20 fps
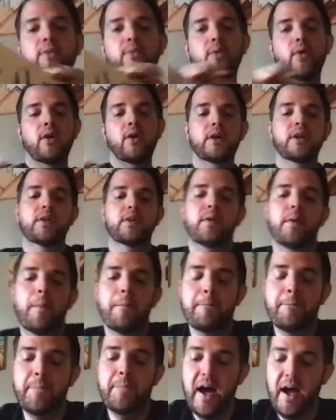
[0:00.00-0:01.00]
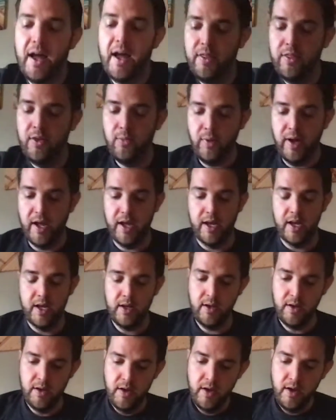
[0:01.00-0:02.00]
one, by the
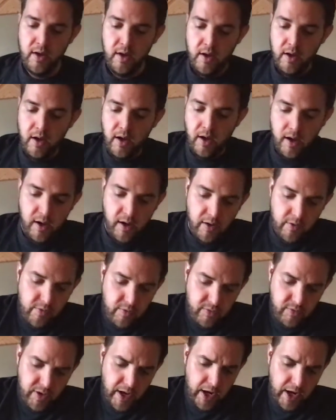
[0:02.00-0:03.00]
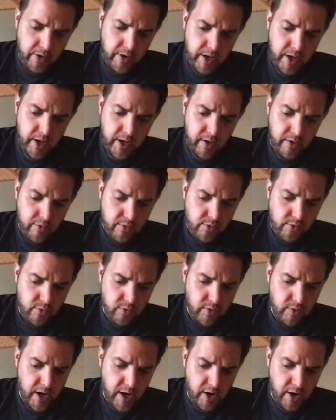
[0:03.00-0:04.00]
way, very
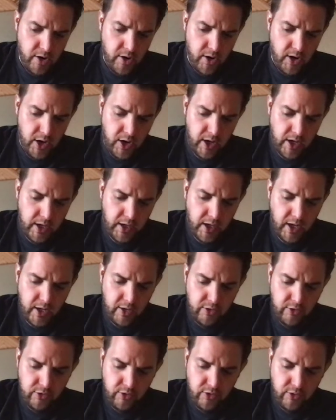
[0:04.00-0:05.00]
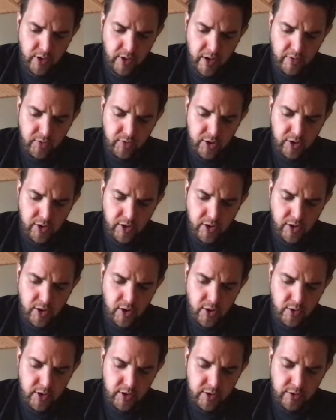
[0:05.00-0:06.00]
rare. In case you haven't
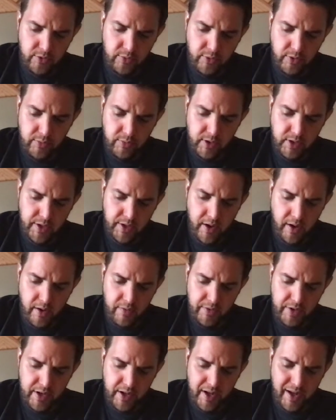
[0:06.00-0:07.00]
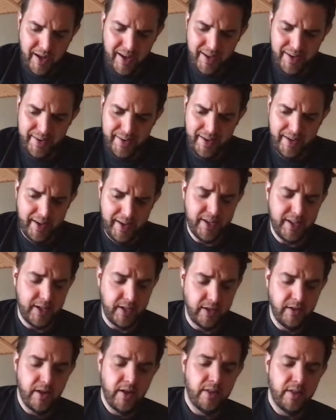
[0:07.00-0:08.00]
noticed, we really haven't had
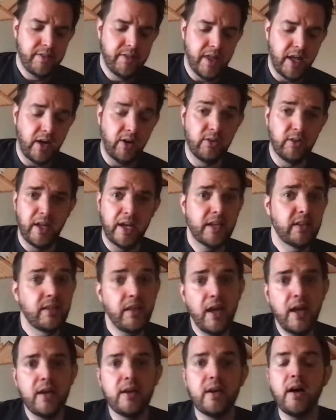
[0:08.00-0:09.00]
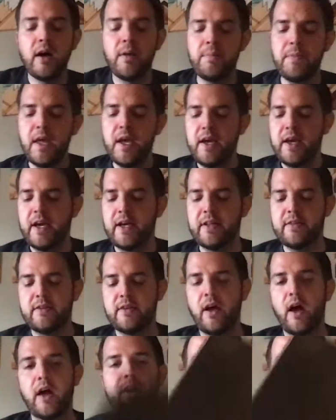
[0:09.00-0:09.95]
any that are like that. It's not